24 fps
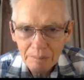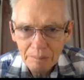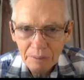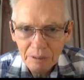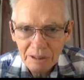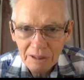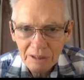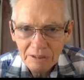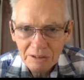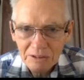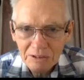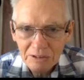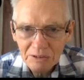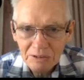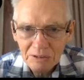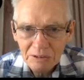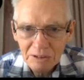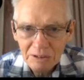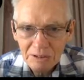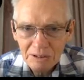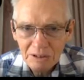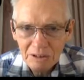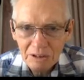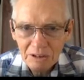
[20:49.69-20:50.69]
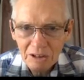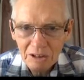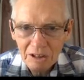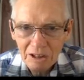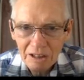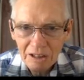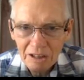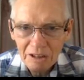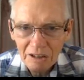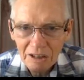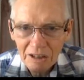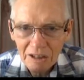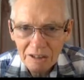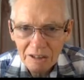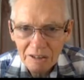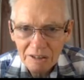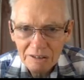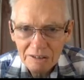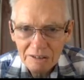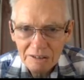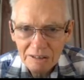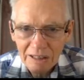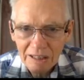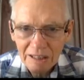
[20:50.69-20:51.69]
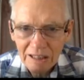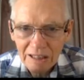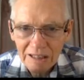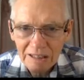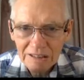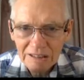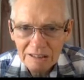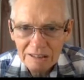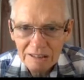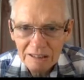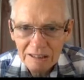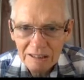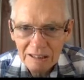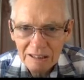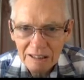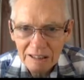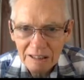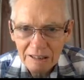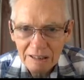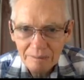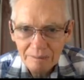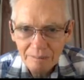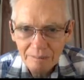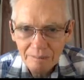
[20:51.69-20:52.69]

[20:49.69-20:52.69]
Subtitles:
pencils and the highlighters are together.